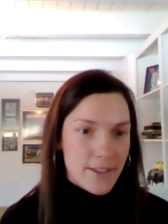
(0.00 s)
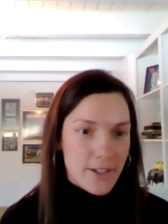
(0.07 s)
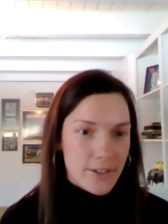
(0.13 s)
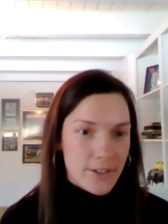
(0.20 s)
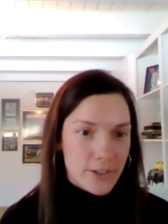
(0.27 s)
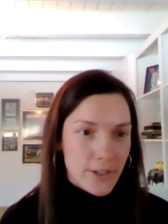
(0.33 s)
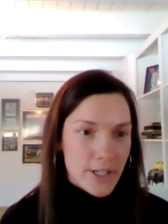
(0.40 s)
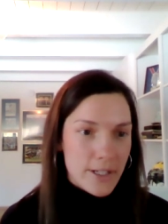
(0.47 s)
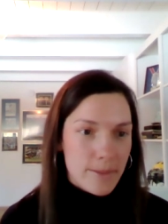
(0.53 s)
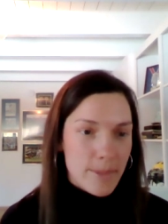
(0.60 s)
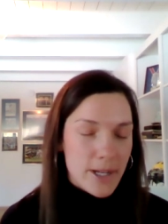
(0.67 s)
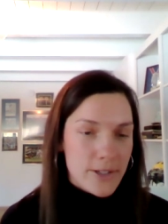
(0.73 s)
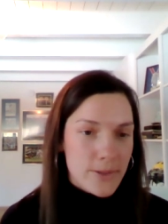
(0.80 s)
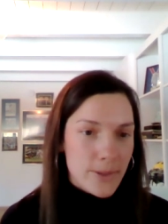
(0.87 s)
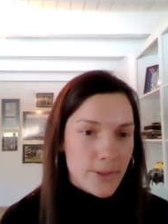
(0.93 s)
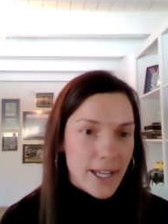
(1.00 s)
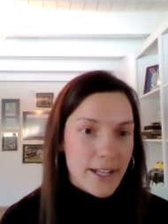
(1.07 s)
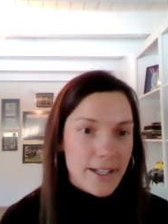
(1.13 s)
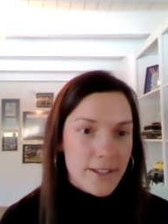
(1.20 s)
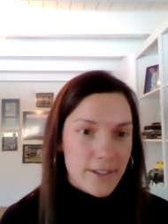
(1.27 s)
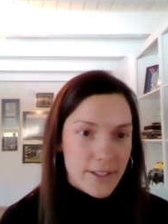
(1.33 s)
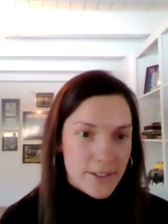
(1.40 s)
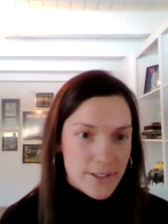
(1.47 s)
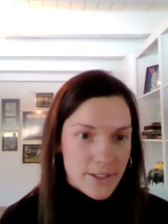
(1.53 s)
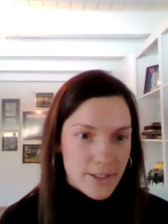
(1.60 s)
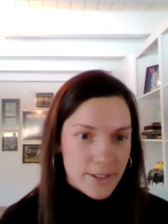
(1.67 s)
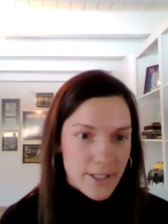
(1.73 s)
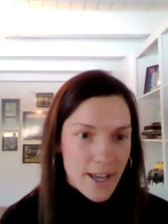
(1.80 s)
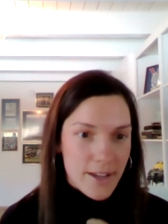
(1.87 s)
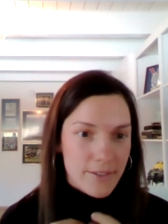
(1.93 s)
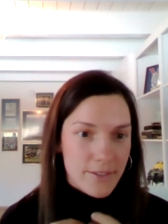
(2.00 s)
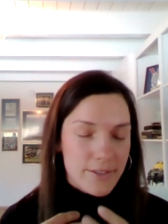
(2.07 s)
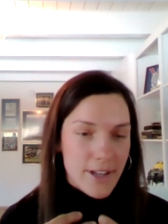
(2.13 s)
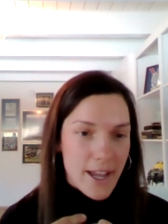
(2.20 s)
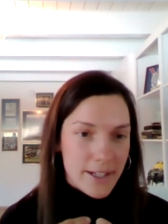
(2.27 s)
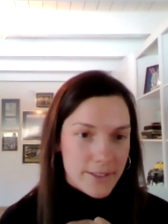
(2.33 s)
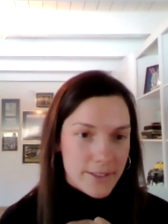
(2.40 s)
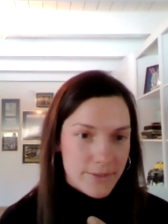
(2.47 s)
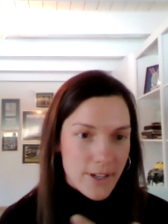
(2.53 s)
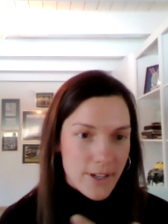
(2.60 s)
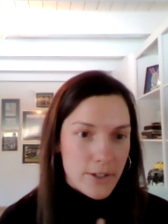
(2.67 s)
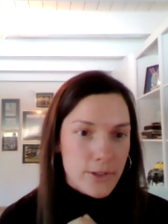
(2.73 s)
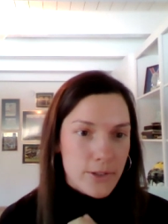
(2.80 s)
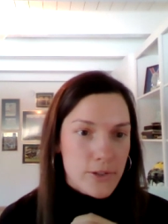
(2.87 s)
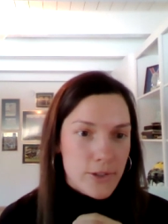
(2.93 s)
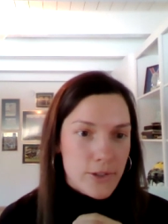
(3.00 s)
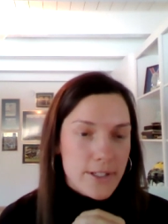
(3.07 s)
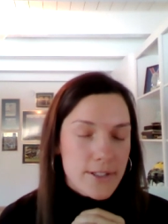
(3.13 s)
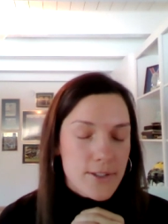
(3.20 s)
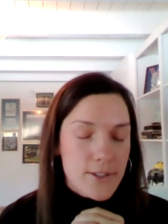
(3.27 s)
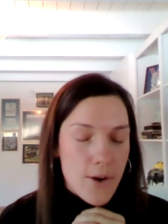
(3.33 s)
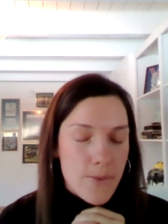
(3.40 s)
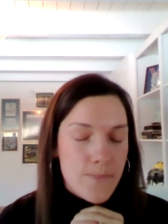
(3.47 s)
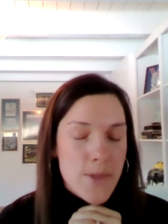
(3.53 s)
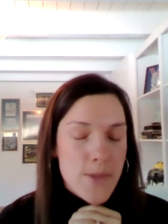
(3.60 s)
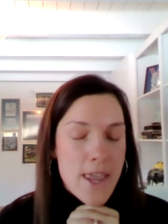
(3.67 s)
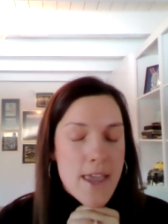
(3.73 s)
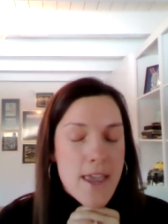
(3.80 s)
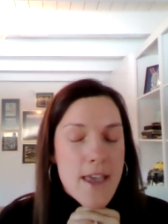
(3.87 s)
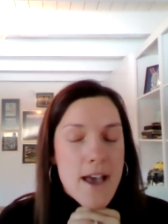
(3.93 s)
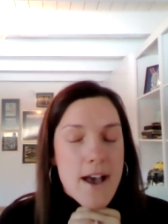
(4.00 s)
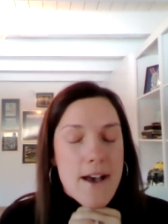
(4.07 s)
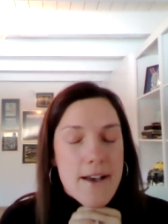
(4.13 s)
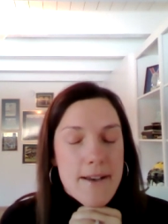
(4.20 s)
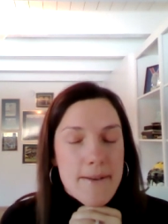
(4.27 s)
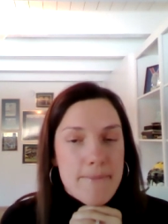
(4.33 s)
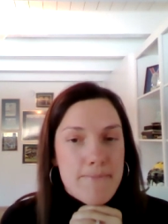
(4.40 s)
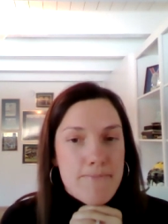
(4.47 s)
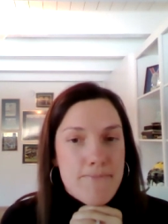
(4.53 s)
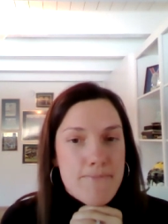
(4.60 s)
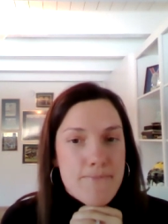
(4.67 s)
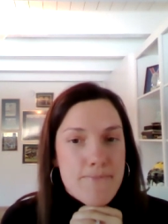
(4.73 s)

they're degraded by doing anything to the live active phytonutrients. So. Sure. Um,